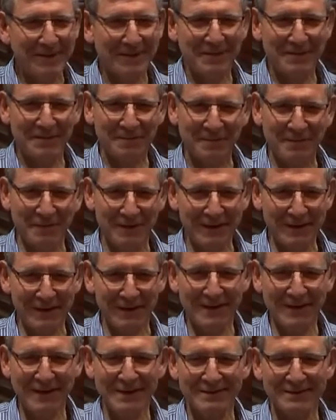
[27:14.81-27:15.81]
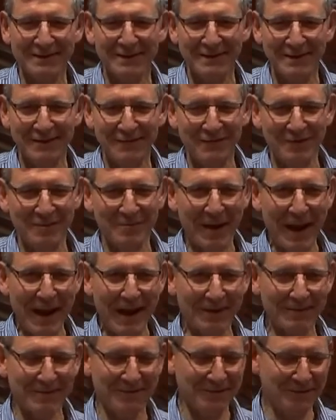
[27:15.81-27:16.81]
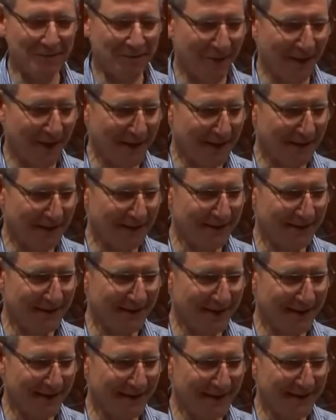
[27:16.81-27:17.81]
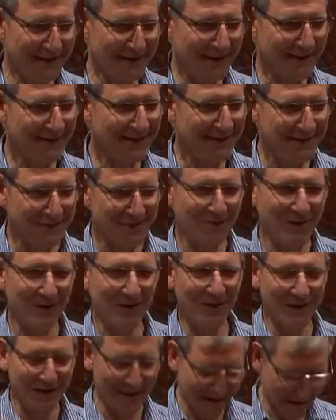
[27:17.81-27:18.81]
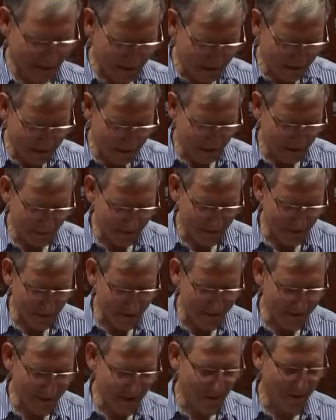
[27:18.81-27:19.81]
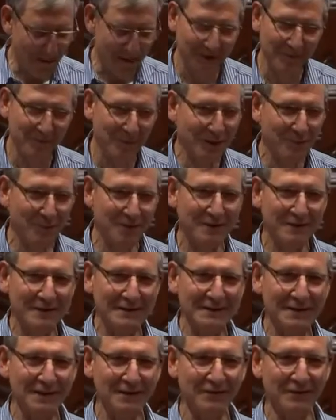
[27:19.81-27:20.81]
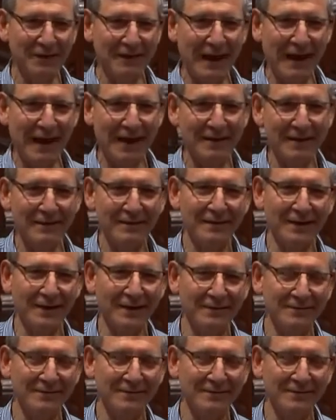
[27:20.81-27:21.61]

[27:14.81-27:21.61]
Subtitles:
you're pretty eager to leave your mark on a place and say, this is what I achieved and so on. And we weren't achieving anything.